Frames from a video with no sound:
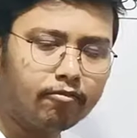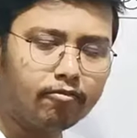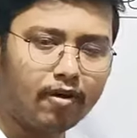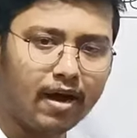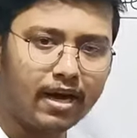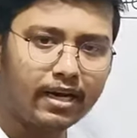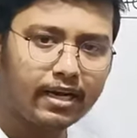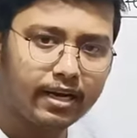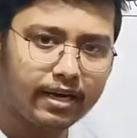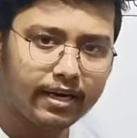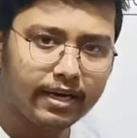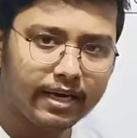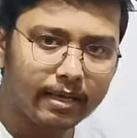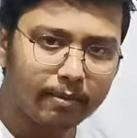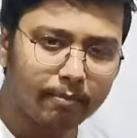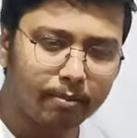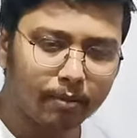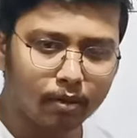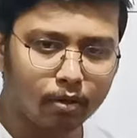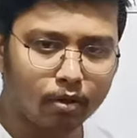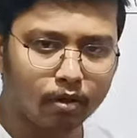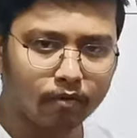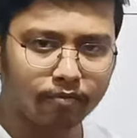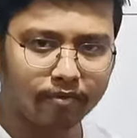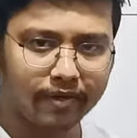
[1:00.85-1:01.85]
find a
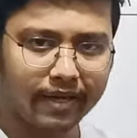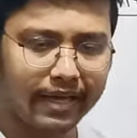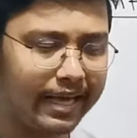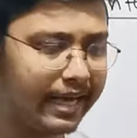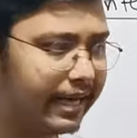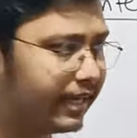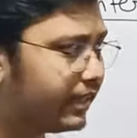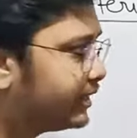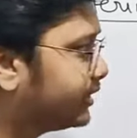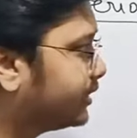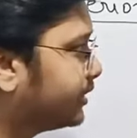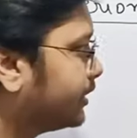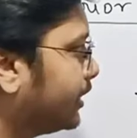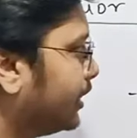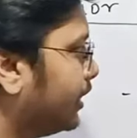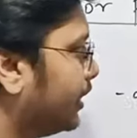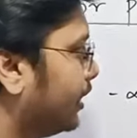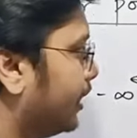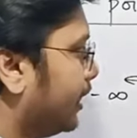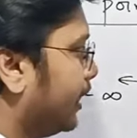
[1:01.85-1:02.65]
neighborhood of x.